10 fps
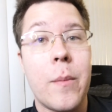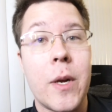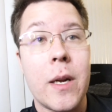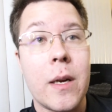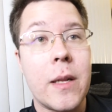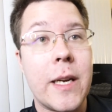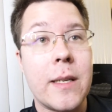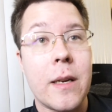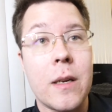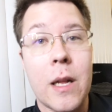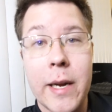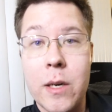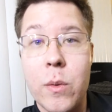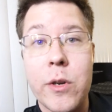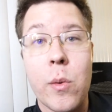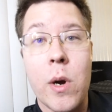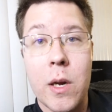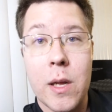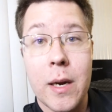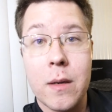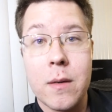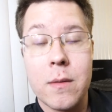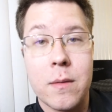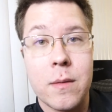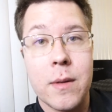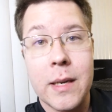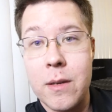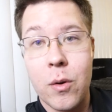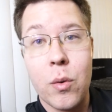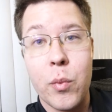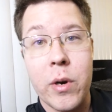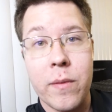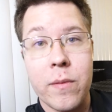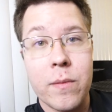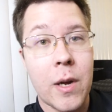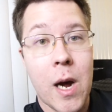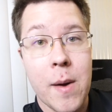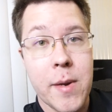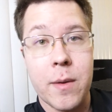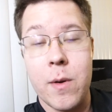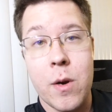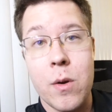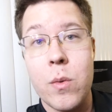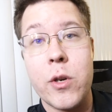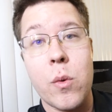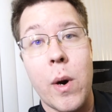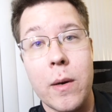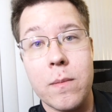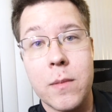But like I said, collect what you want to collect. That's the whole point of a hobby. You do what you want.